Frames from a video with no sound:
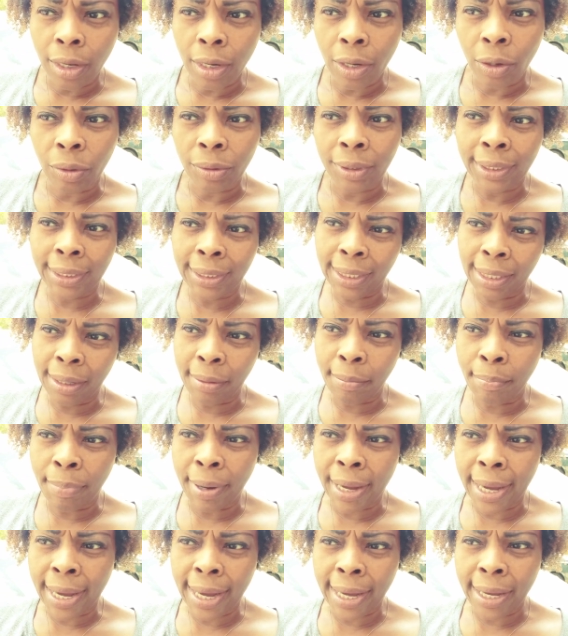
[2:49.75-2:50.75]
sitting
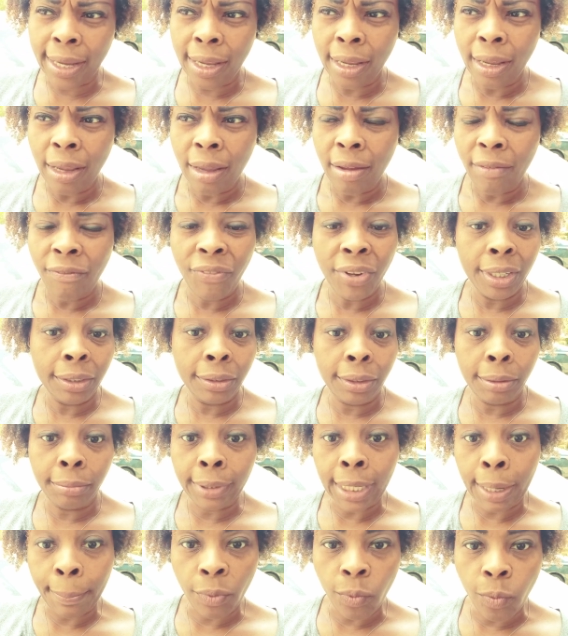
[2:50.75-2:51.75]
back, feeling some
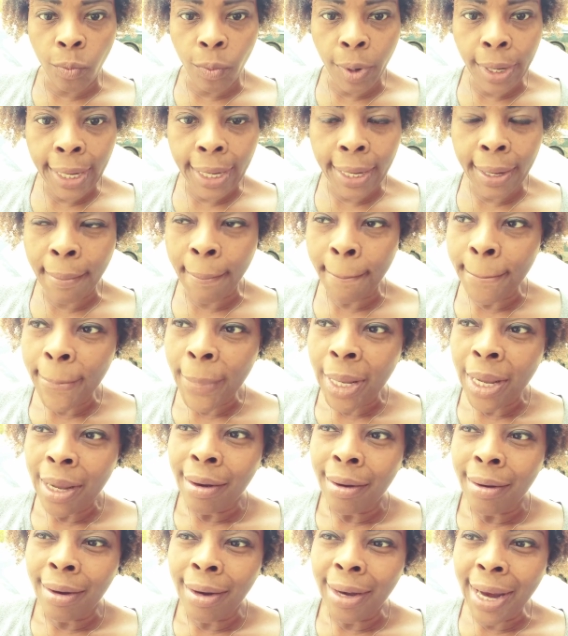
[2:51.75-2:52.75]
type of way,
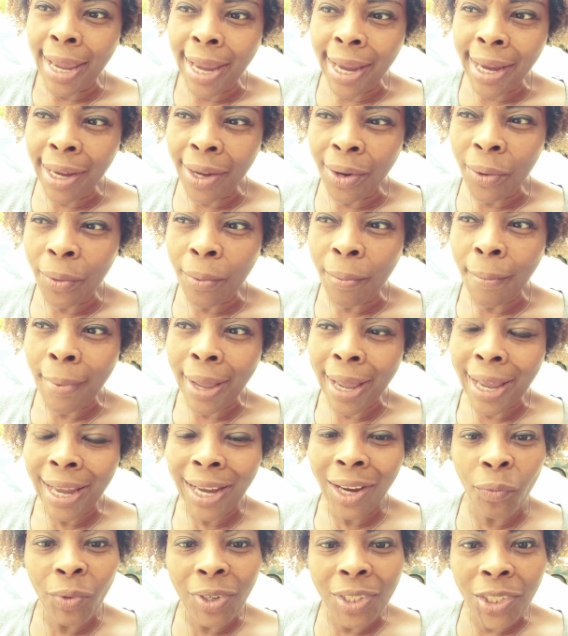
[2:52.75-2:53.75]
now
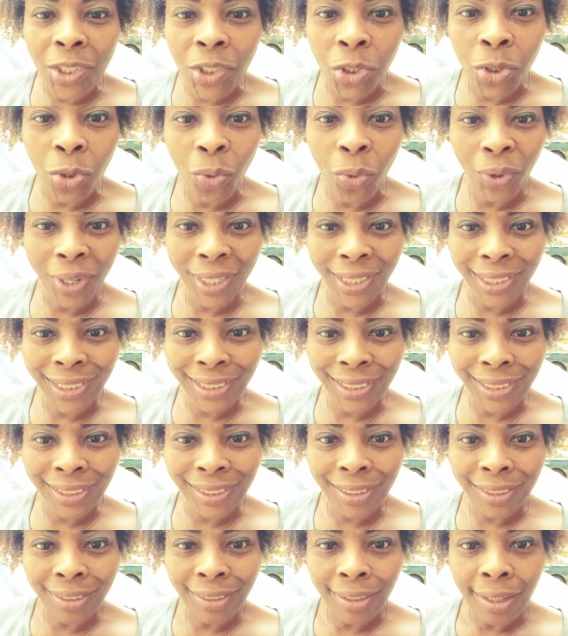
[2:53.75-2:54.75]
I
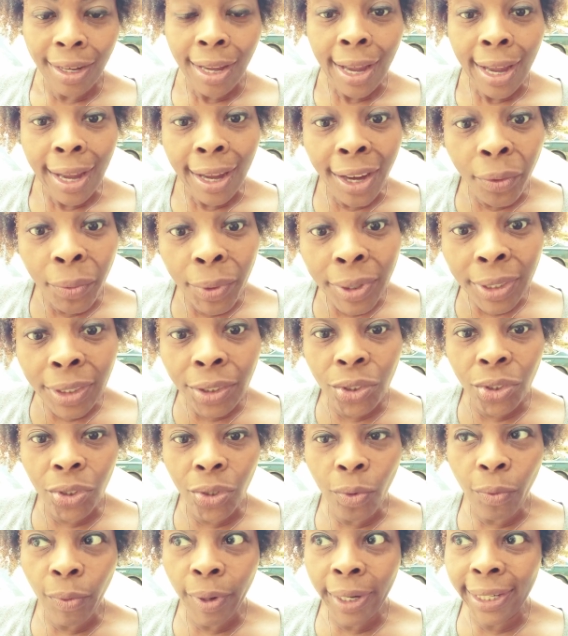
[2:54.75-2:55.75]
rejoice. I
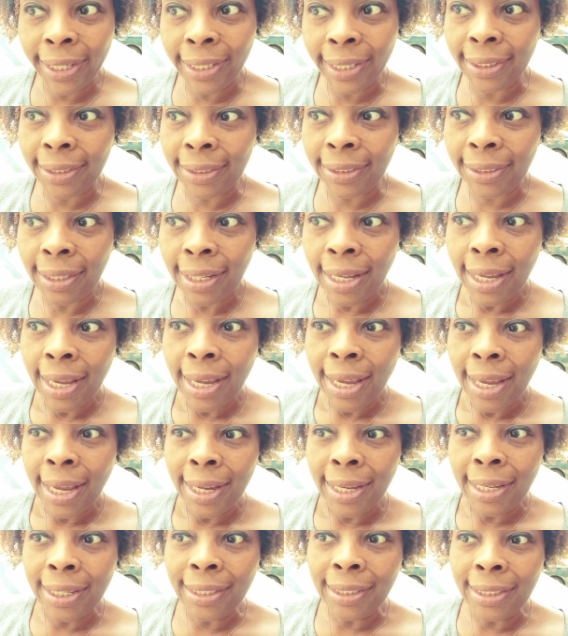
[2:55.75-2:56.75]
rejoice.
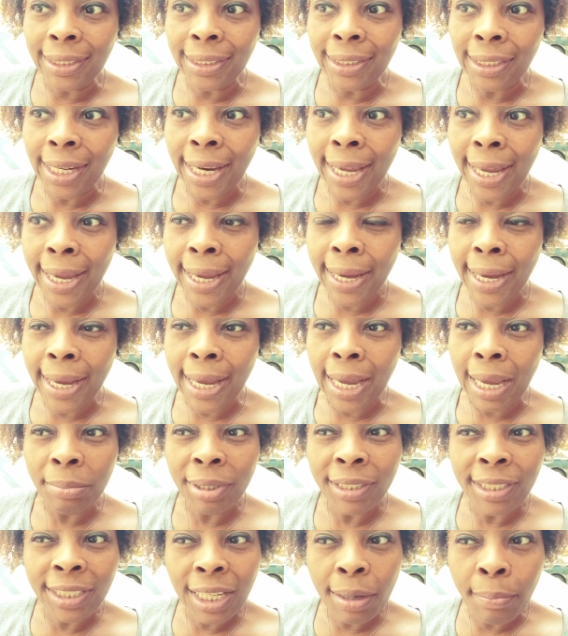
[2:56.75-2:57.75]
It's like
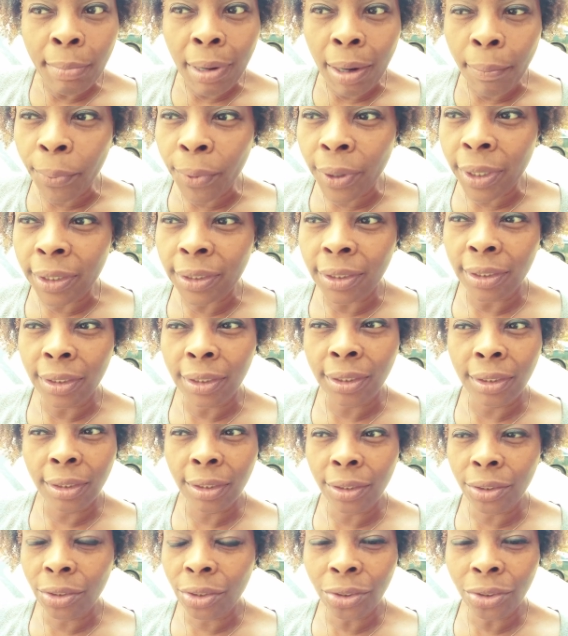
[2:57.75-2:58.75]
I'm seeing my brothers and
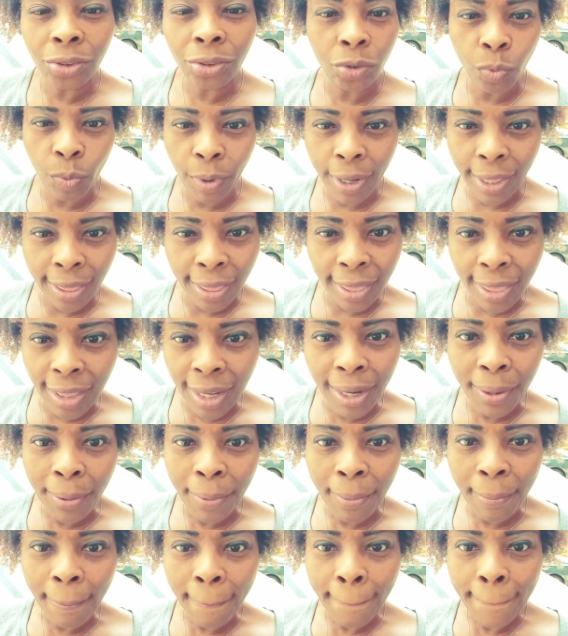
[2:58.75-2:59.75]
sisters doing
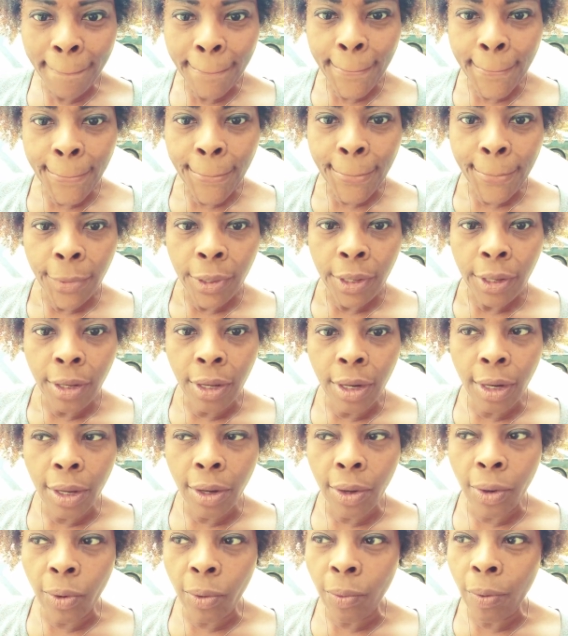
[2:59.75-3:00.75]
them,
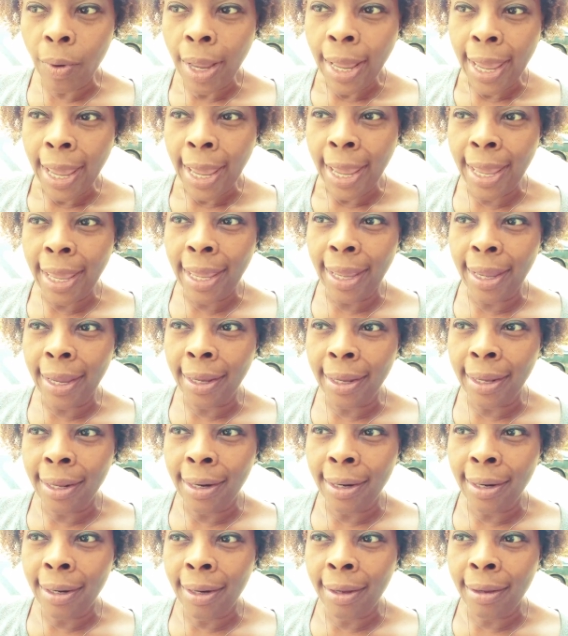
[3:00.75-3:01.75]

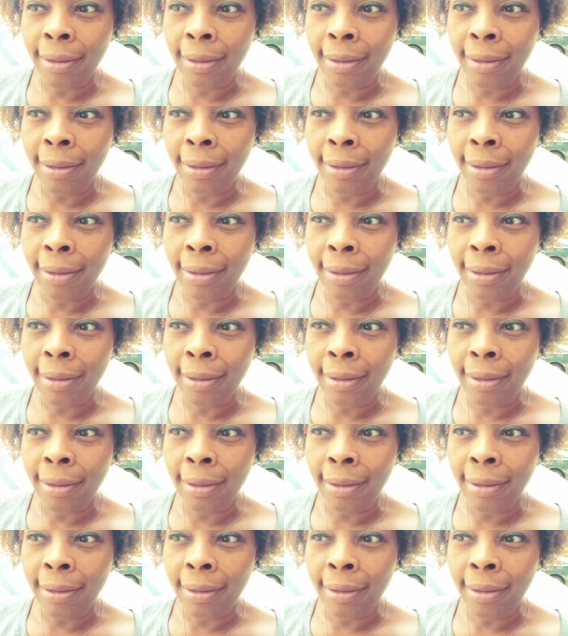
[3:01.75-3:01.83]
and